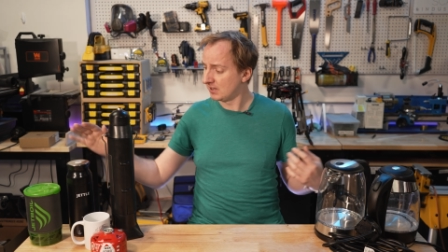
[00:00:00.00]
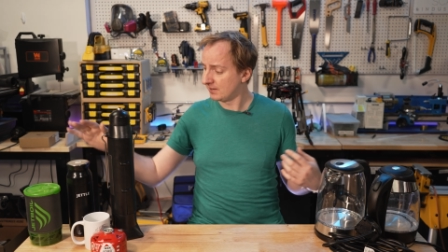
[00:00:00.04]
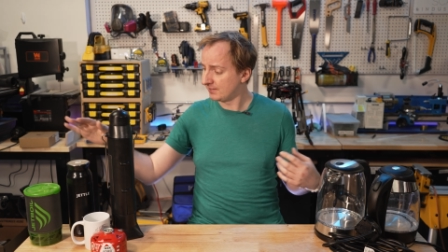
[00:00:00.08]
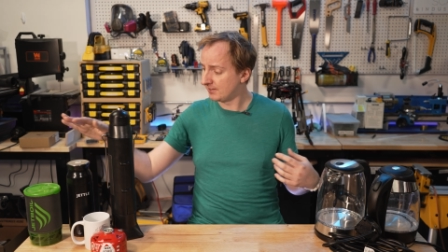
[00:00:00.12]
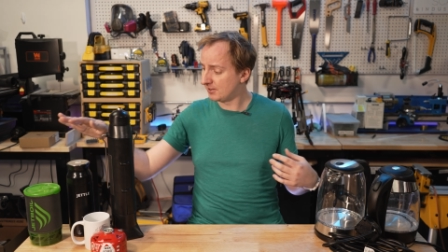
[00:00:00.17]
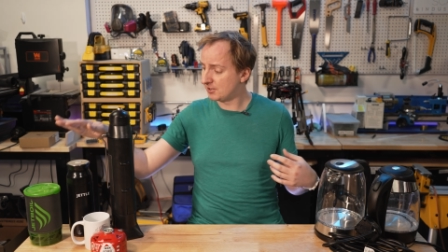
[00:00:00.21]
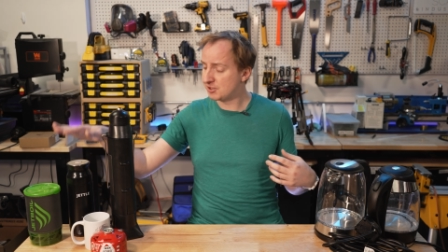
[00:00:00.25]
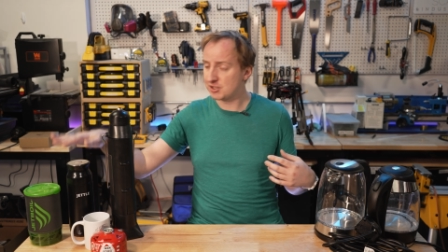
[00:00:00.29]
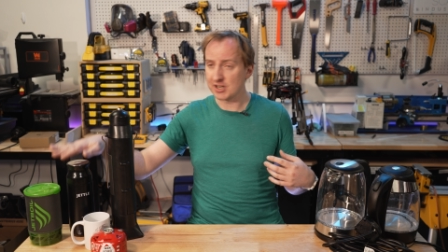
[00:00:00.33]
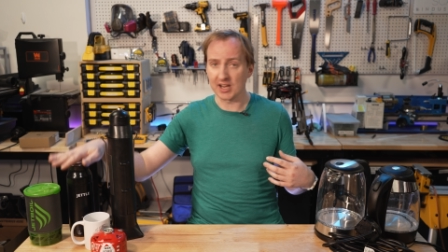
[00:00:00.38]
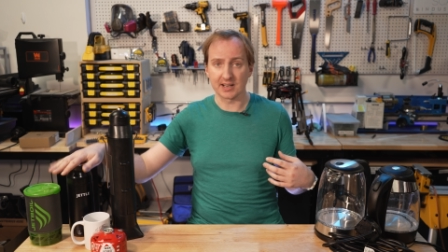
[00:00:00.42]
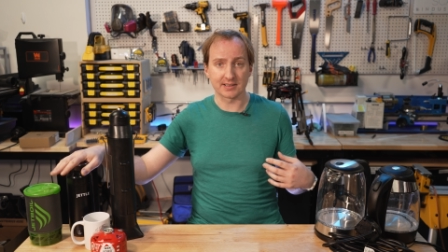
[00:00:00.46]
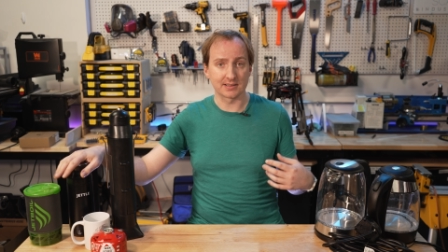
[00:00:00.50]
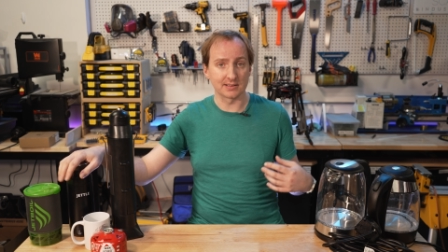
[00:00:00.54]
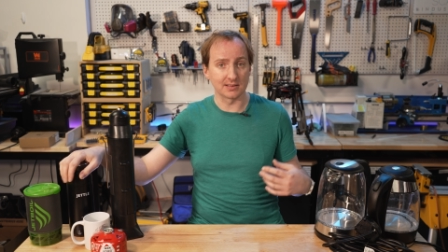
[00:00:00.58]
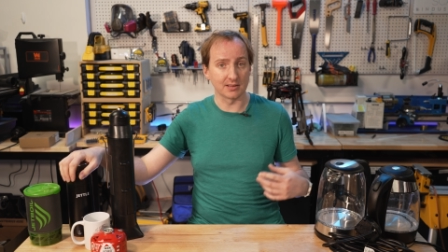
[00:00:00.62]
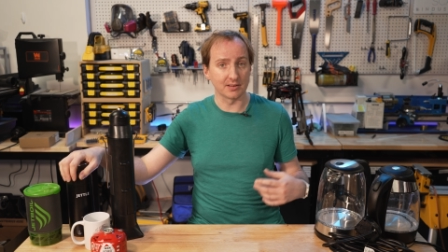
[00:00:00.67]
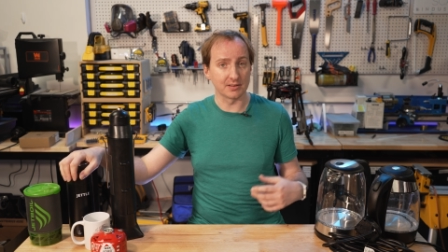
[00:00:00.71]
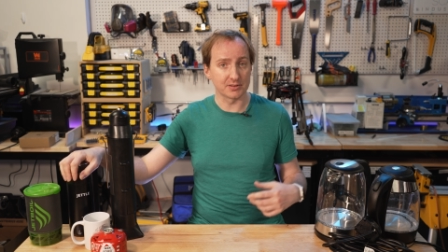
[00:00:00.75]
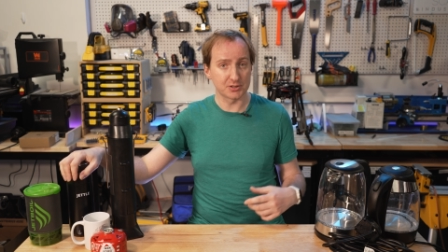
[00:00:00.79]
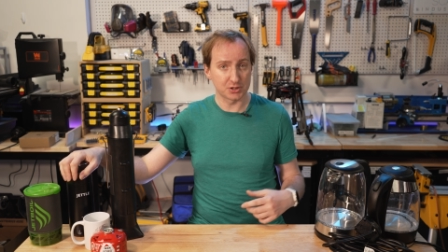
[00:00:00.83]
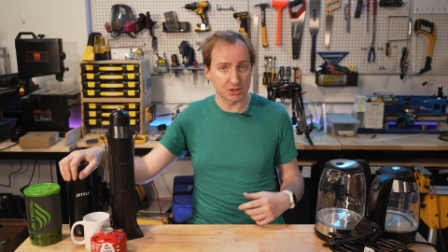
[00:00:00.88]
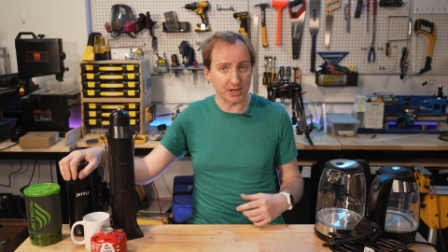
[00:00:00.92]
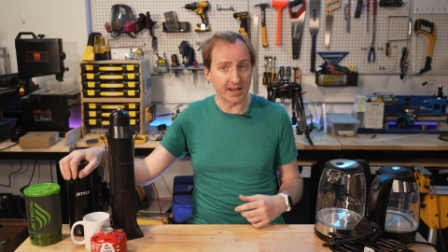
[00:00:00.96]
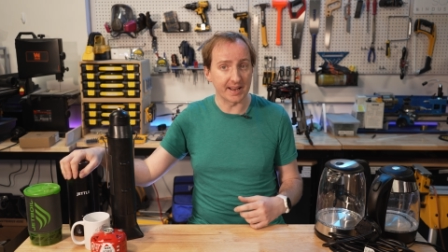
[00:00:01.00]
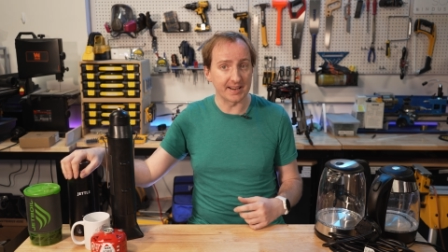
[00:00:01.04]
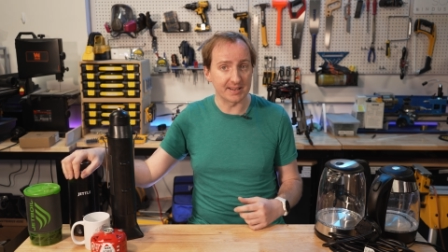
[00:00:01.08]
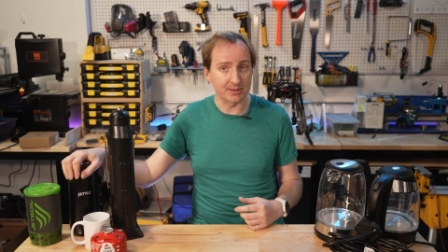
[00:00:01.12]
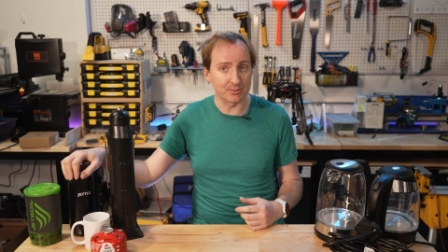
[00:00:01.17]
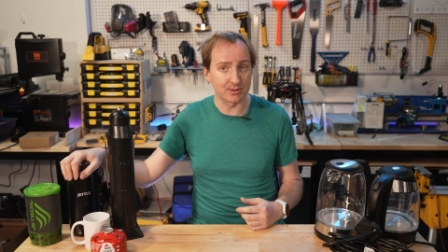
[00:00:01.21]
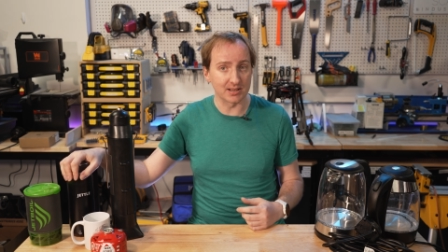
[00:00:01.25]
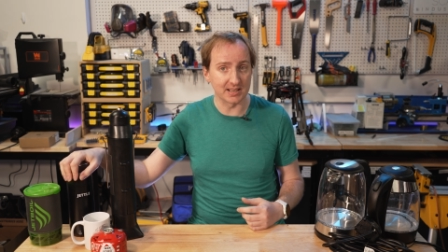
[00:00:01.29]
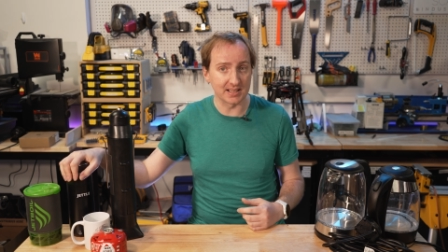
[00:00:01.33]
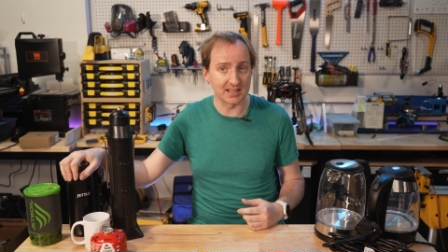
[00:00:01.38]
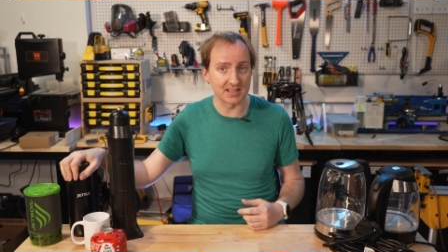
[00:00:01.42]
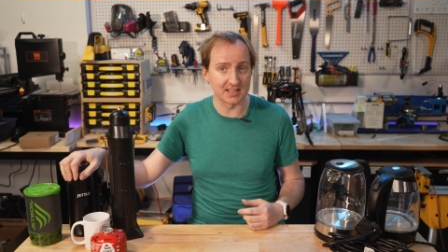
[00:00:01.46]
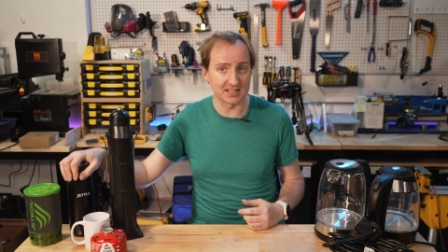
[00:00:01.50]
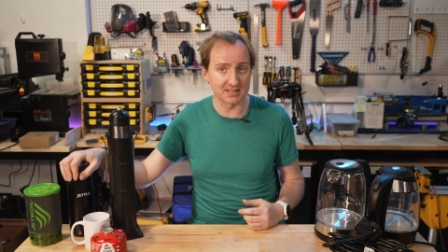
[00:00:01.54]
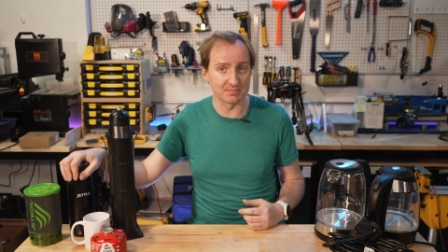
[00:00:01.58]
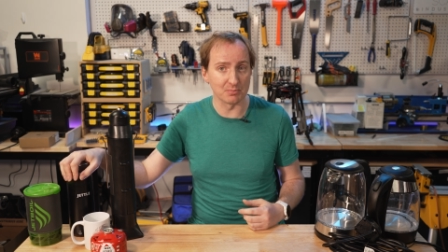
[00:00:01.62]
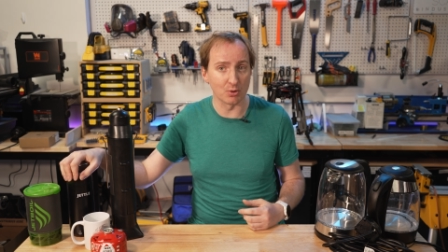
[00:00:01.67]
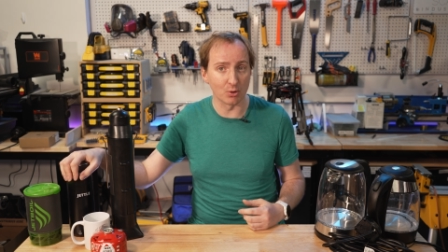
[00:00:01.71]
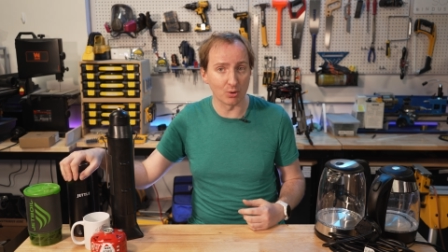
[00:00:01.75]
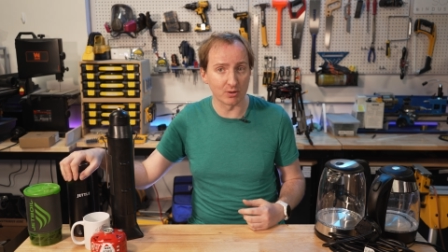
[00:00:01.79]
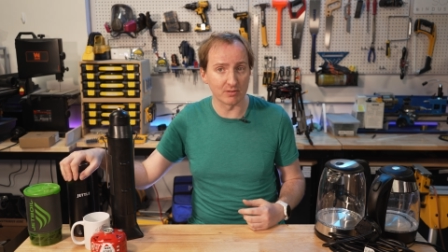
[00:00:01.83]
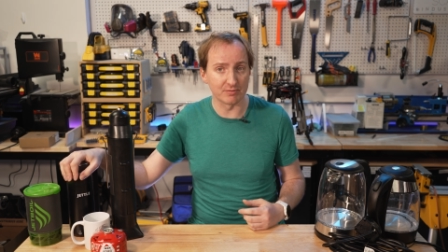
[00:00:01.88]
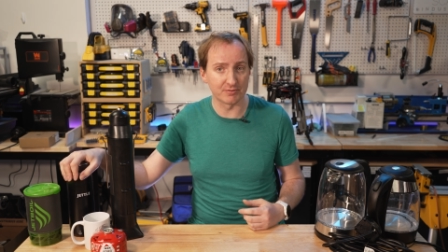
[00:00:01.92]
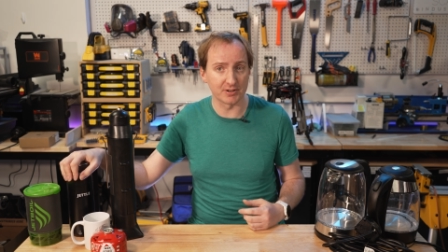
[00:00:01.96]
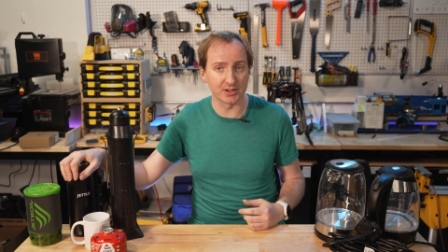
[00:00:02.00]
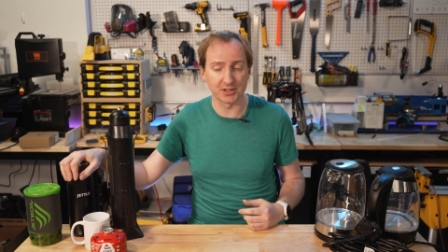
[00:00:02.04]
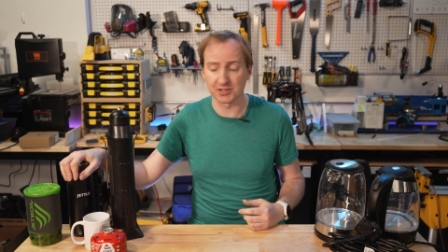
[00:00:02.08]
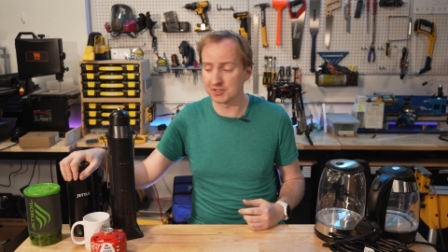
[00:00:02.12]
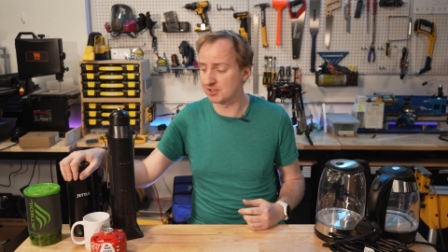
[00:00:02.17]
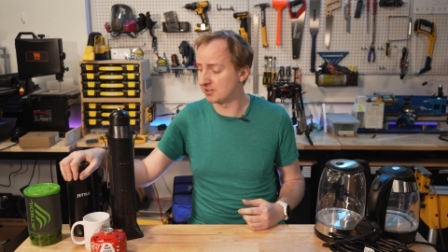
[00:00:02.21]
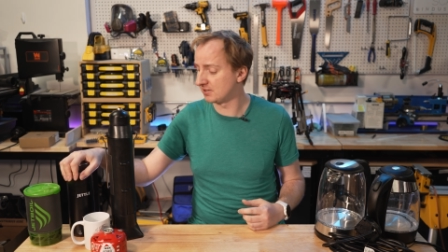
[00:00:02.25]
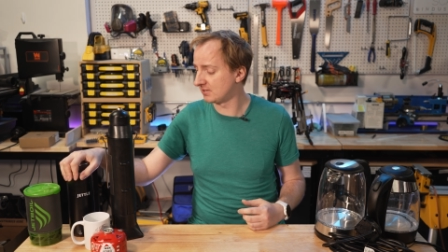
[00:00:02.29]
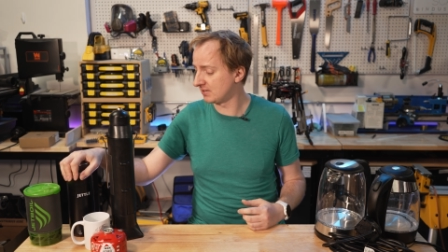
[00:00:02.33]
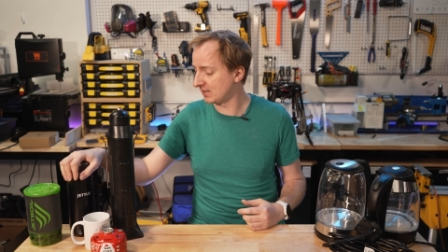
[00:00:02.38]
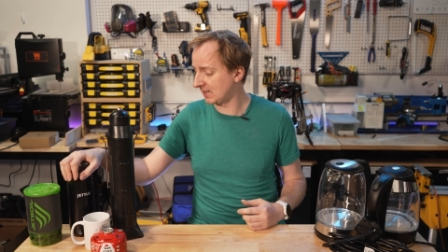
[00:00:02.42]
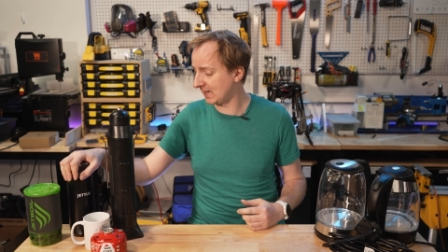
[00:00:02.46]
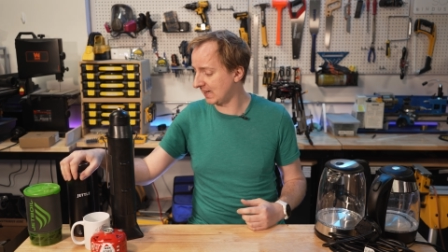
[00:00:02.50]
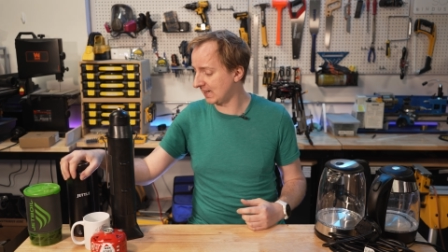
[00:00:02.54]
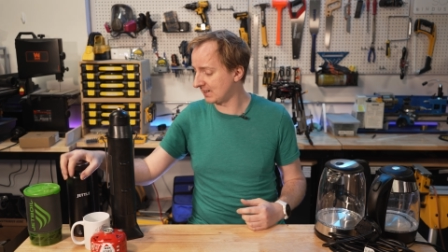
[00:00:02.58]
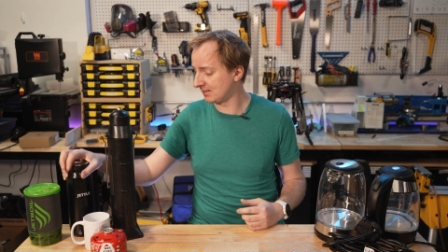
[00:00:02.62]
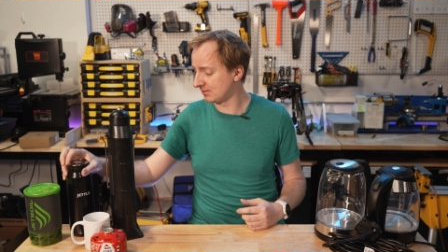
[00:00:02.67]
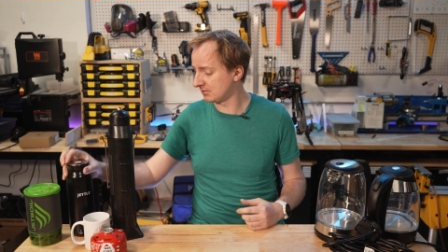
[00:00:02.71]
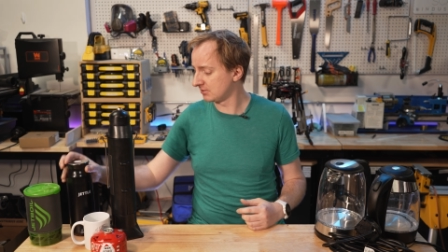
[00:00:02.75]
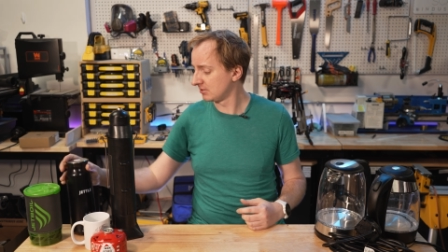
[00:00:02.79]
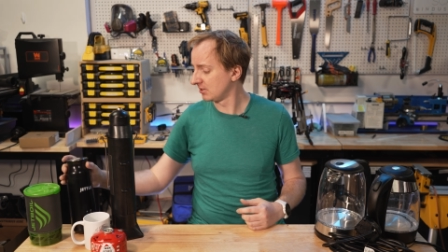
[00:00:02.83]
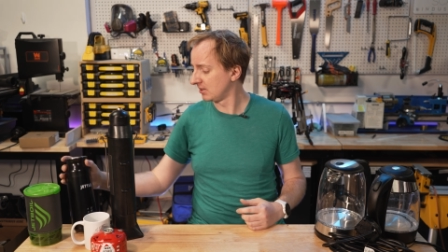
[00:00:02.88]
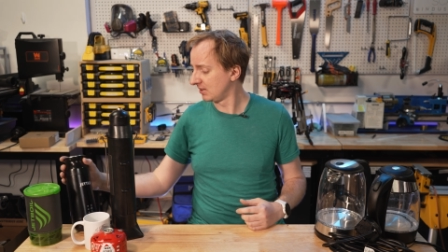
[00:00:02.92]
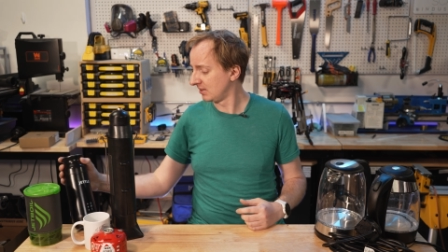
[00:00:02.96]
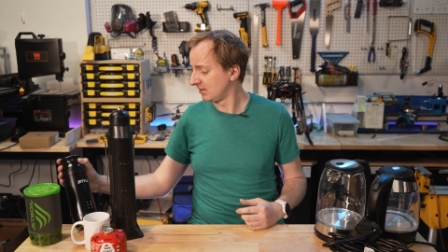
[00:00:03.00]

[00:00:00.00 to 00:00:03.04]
The Jettle genuinely is more efficient and